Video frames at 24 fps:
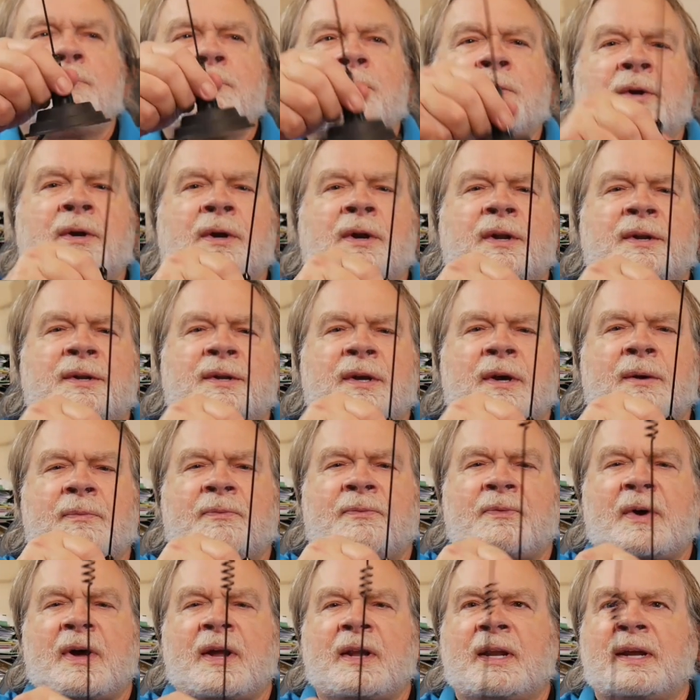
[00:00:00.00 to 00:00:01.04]
put it on top of
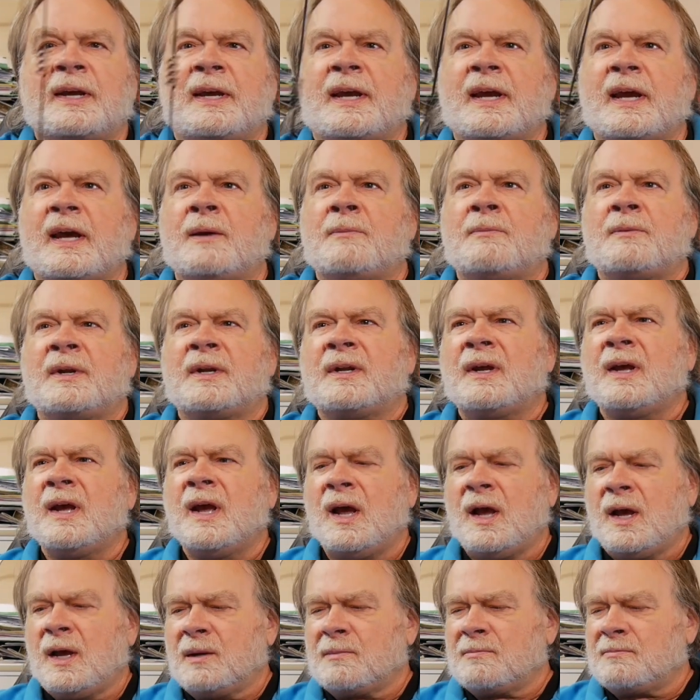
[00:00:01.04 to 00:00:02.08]
filing cabinet.
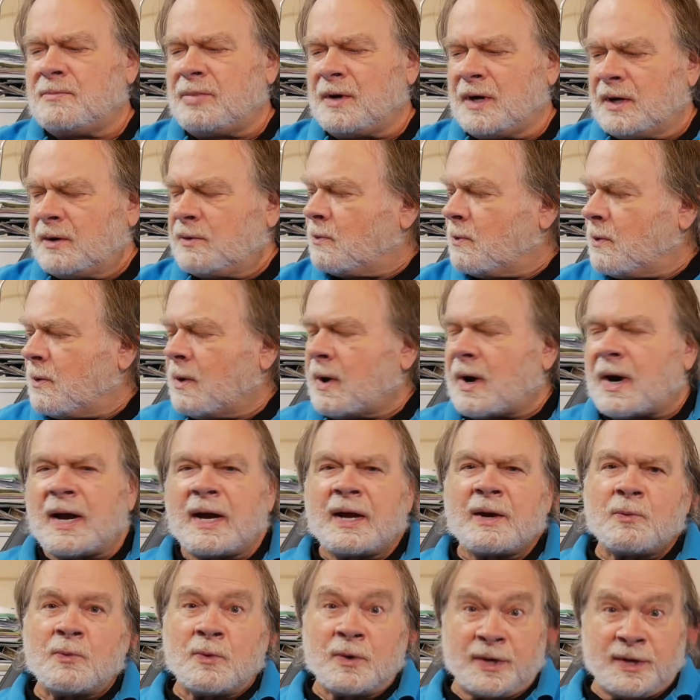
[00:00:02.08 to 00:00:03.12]
But
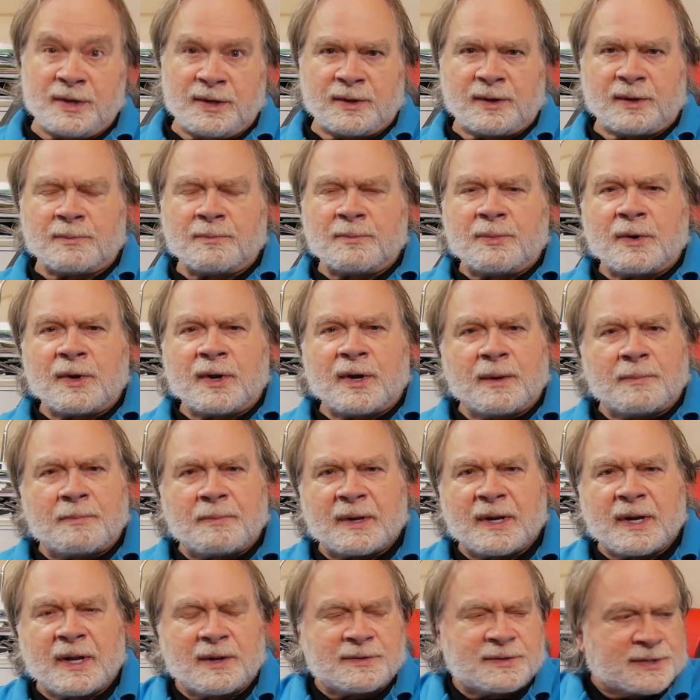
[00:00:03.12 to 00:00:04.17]
why when you can put up
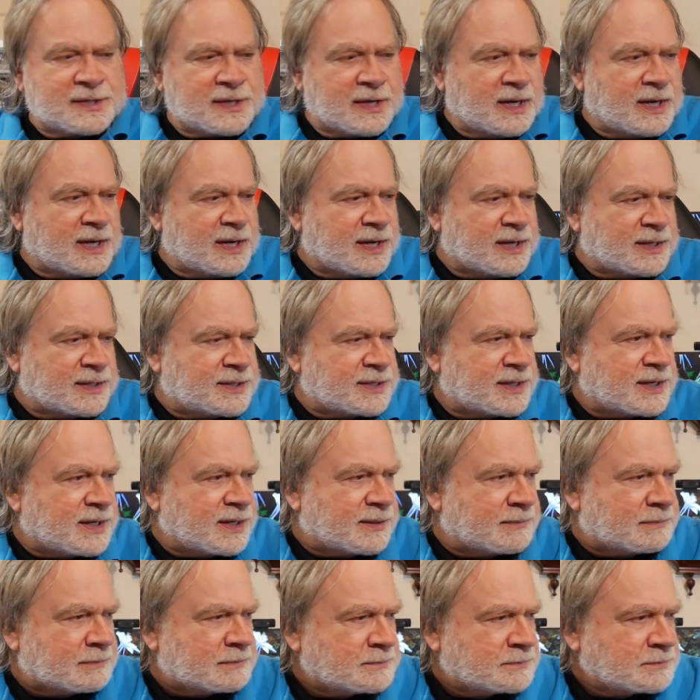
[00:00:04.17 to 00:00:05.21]
an outside
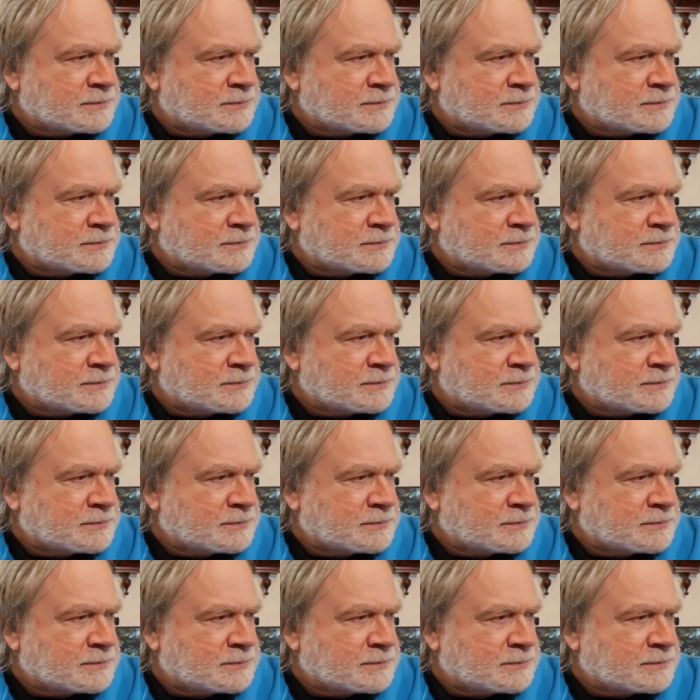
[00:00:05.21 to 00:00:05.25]
antenna?